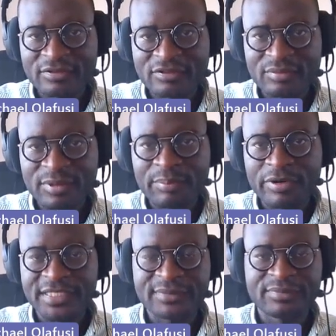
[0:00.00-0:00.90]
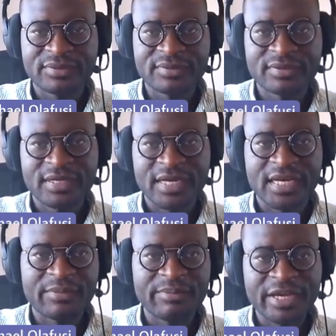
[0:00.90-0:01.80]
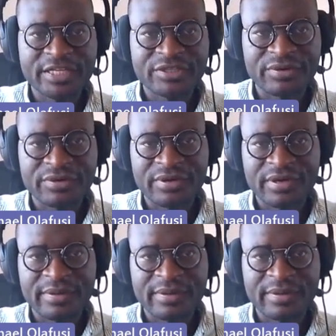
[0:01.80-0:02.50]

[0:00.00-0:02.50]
to be possible in a measure